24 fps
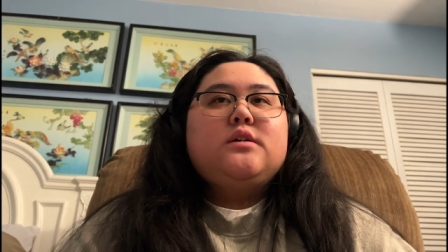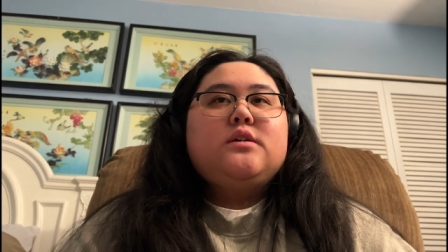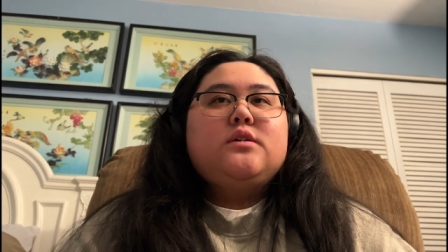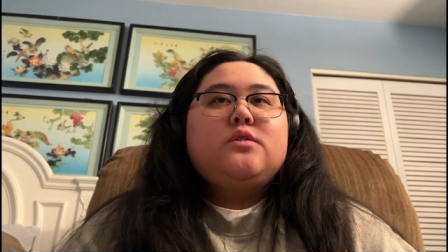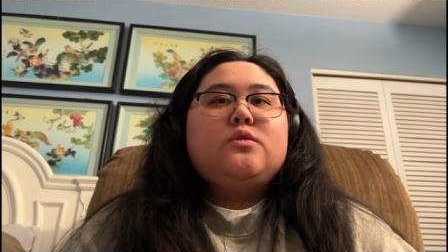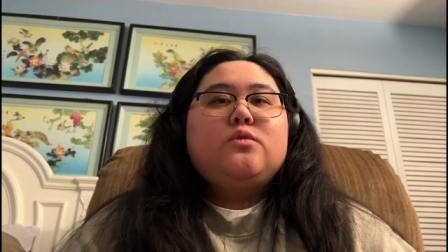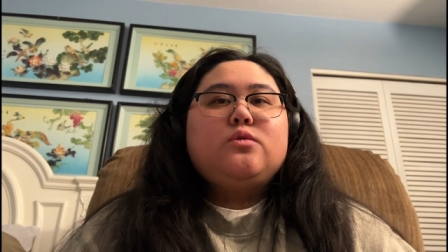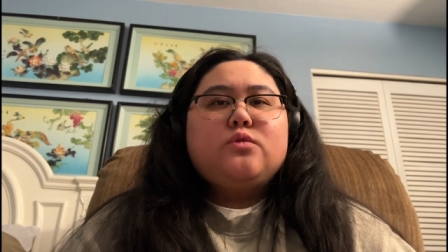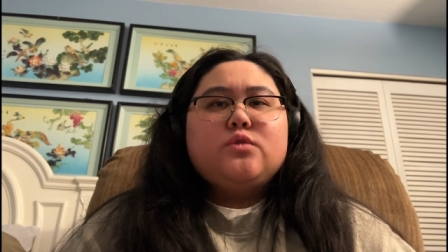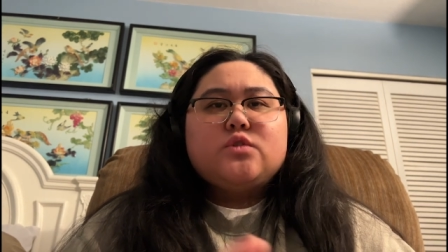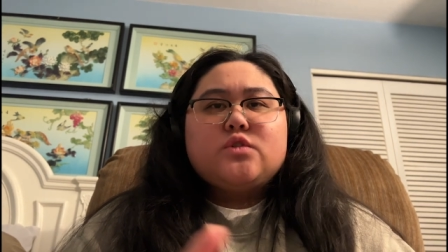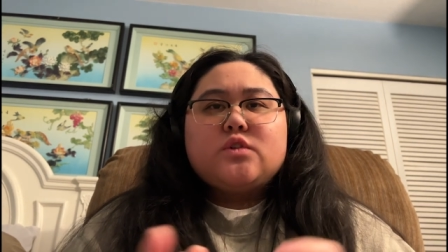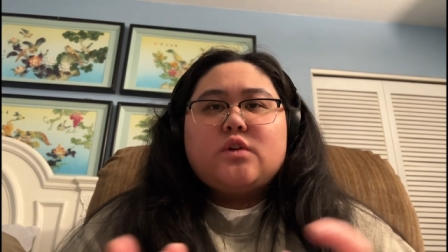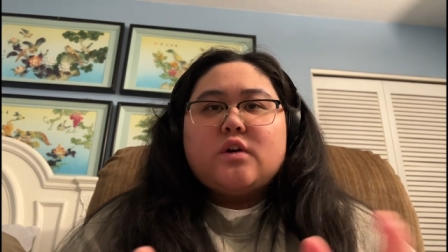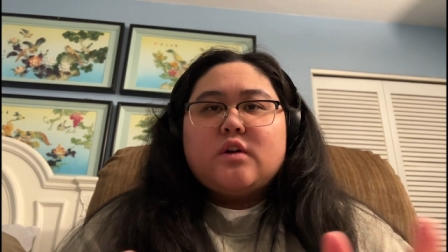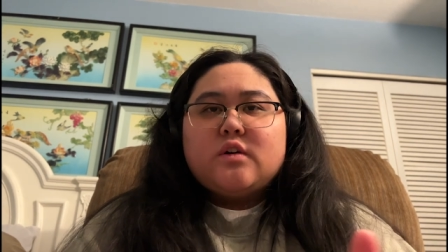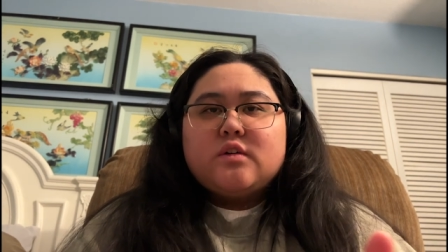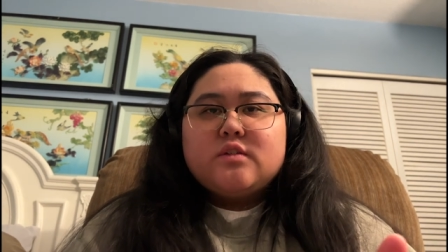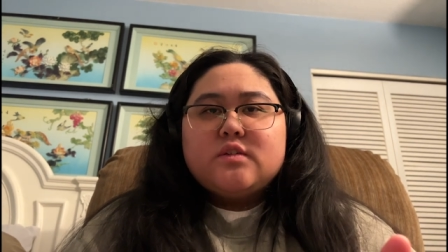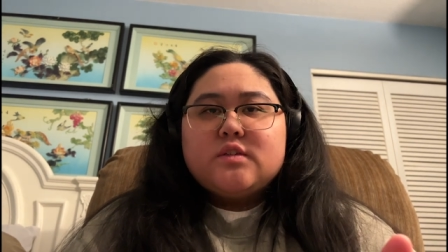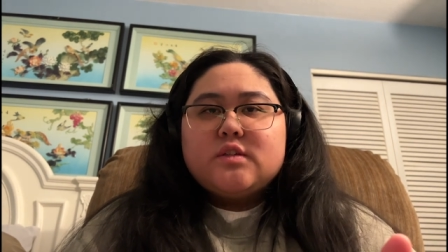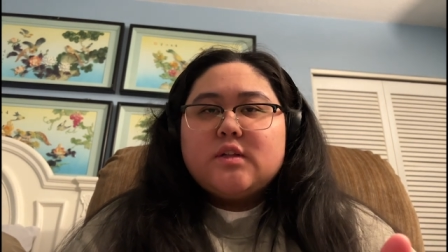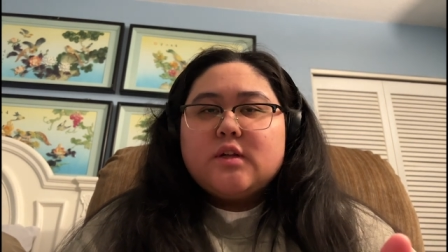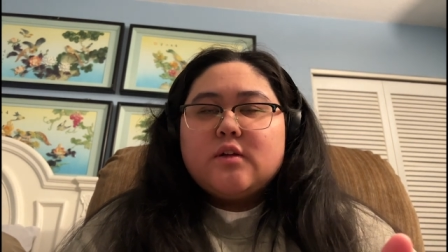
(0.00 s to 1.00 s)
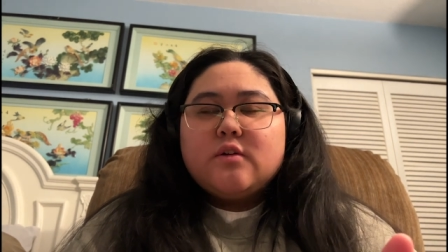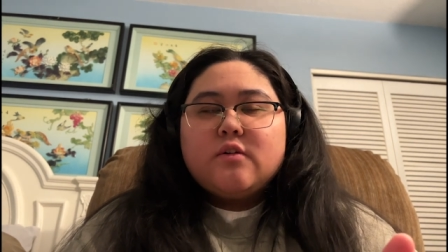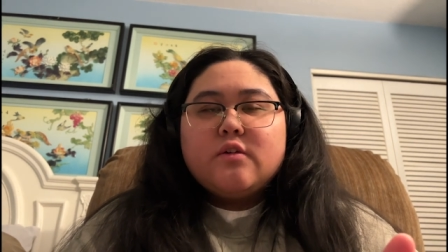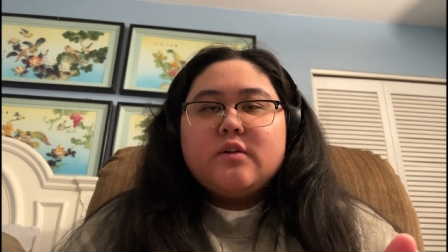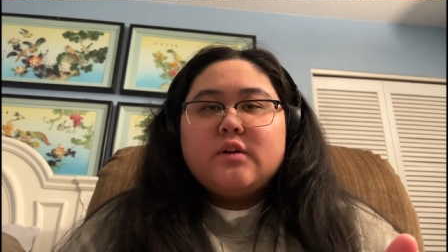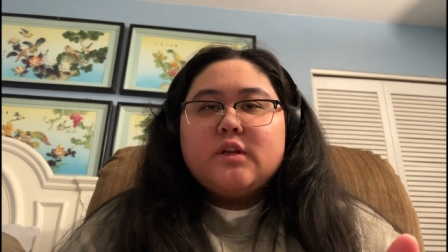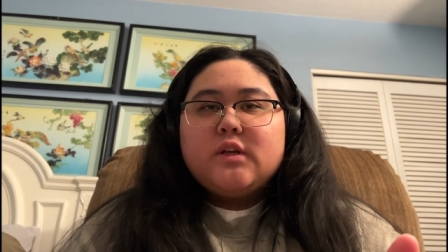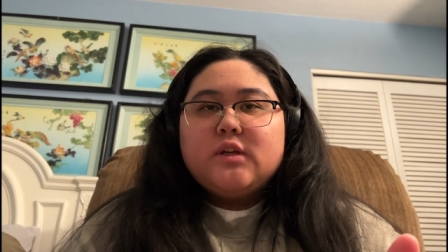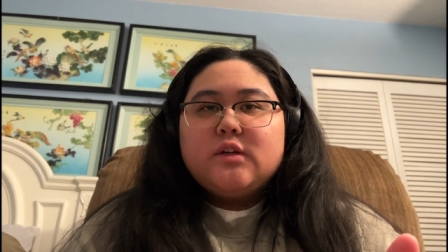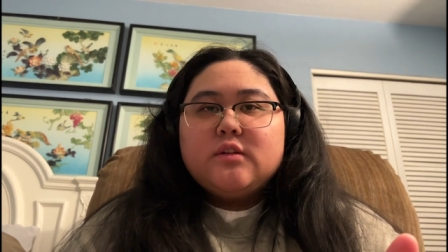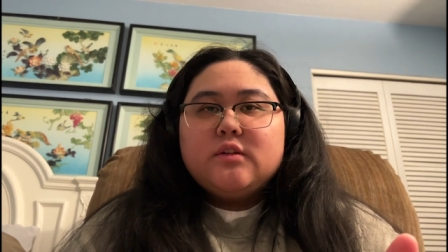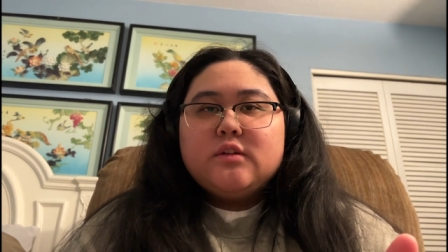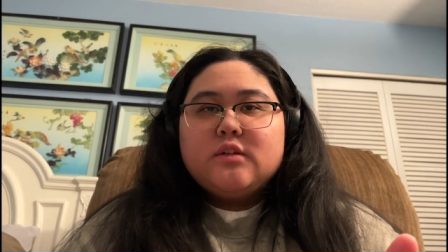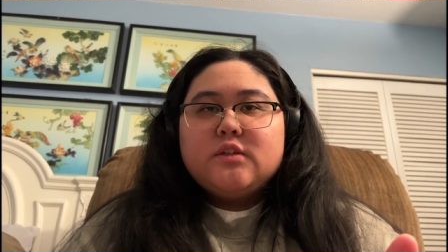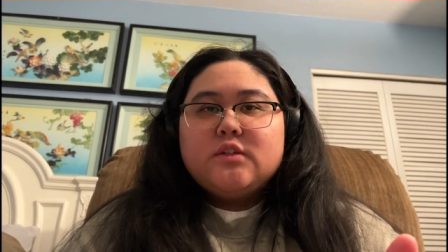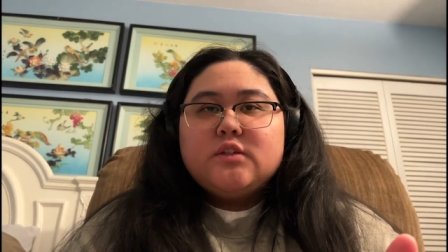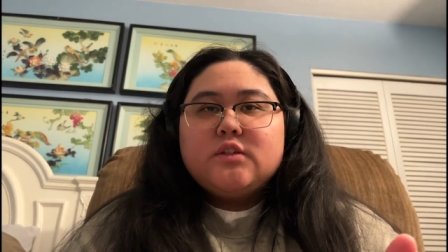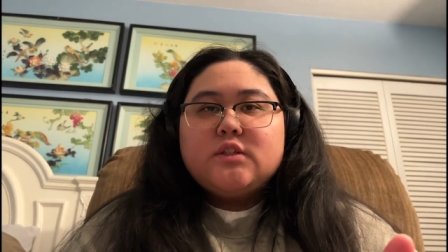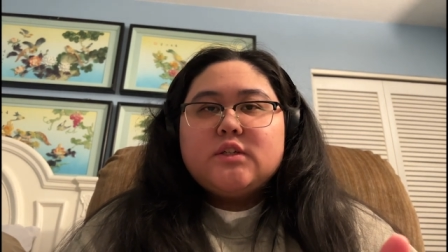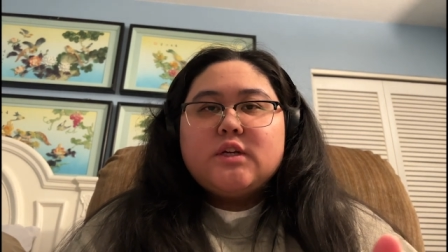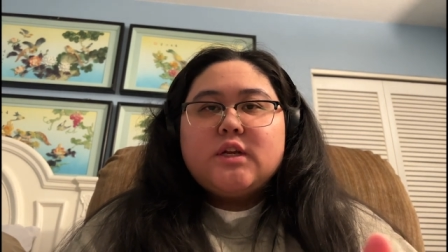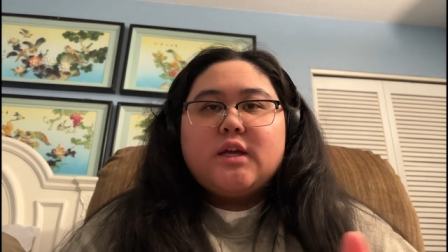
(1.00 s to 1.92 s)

cool songs that aren't English,